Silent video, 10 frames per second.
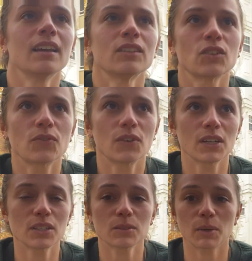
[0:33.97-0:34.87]
So
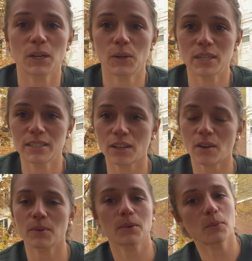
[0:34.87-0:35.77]
first we're going to
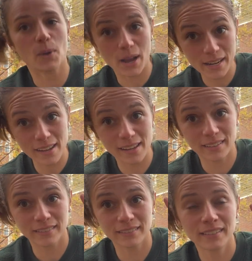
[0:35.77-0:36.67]
start with one
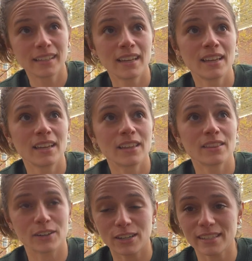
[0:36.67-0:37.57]

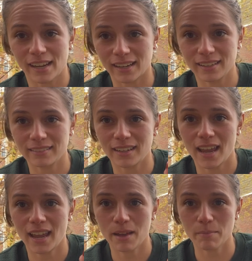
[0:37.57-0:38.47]
30 second
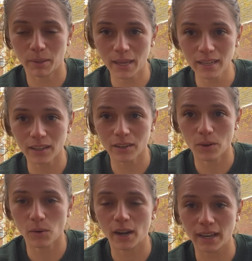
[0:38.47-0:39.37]
plank or